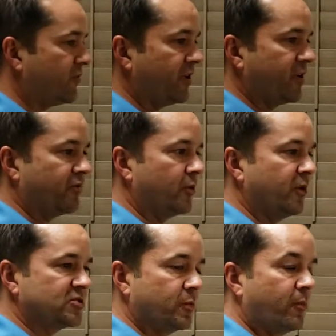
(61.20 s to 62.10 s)
run you through
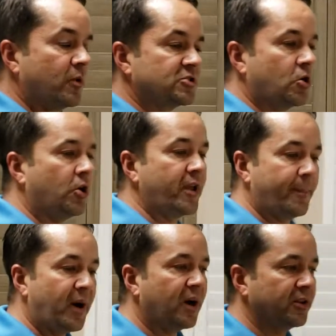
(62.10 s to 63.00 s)
is what's called a
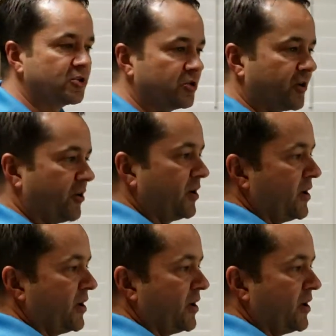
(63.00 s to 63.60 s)
poly shutter.